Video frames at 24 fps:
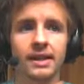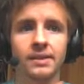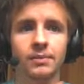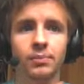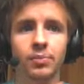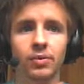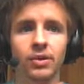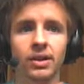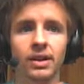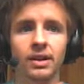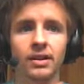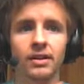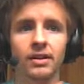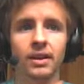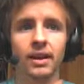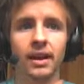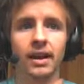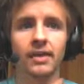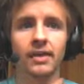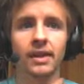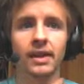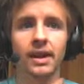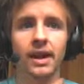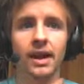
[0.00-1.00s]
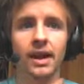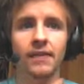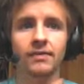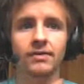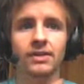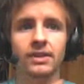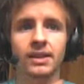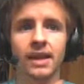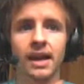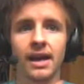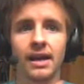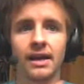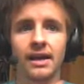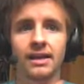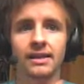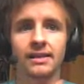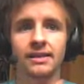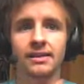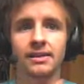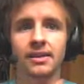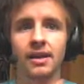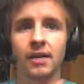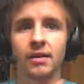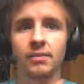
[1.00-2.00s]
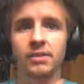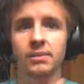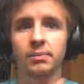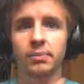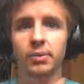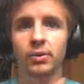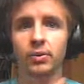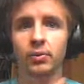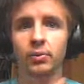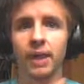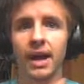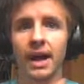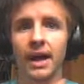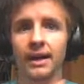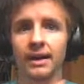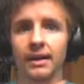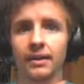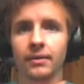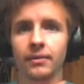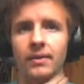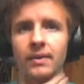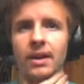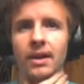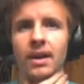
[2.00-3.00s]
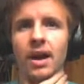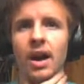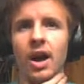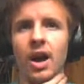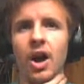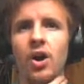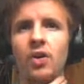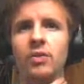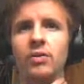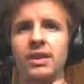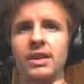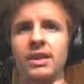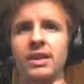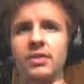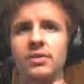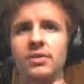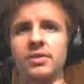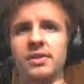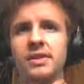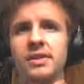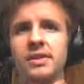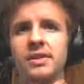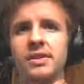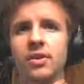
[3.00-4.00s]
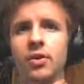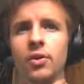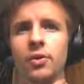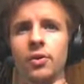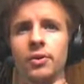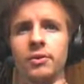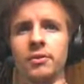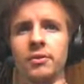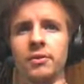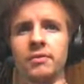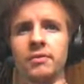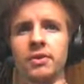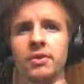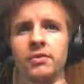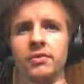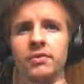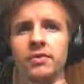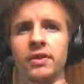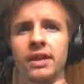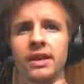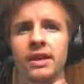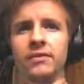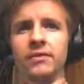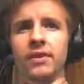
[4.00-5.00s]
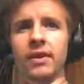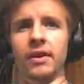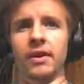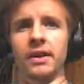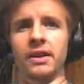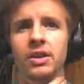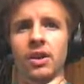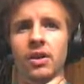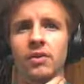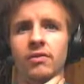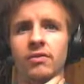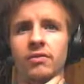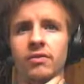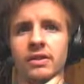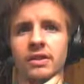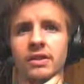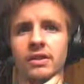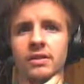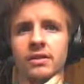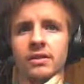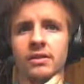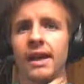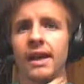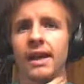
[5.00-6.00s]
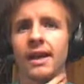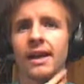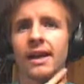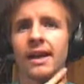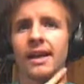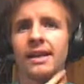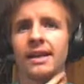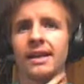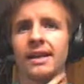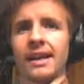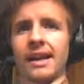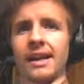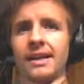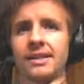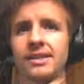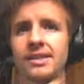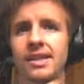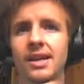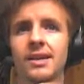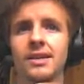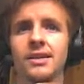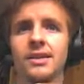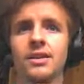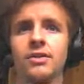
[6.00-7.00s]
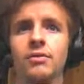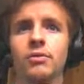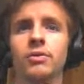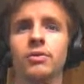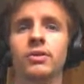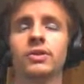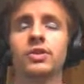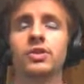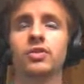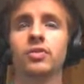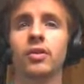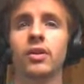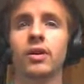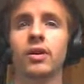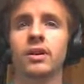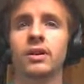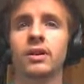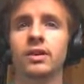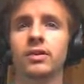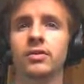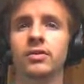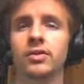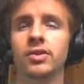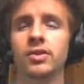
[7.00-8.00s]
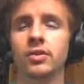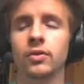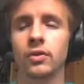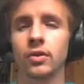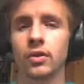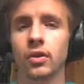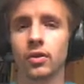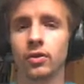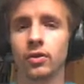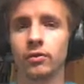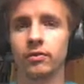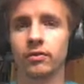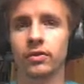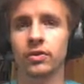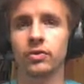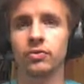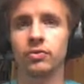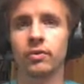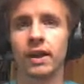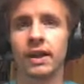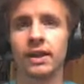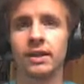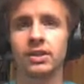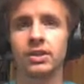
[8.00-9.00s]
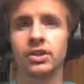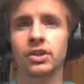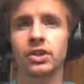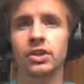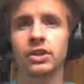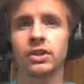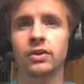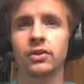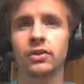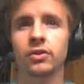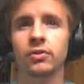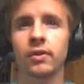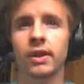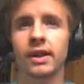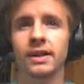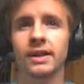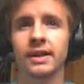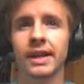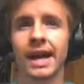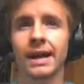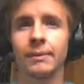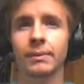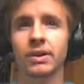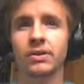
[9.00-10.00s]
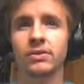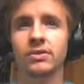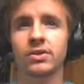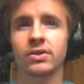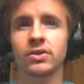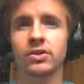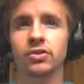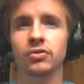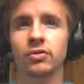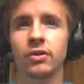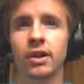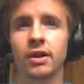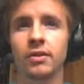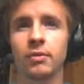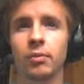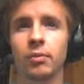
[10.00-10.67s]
brilliant, and then after that it's time to pull back. Only use this corner if you're feeling very confident, In a light tank, you want to try and use your long view range and your great camo to try and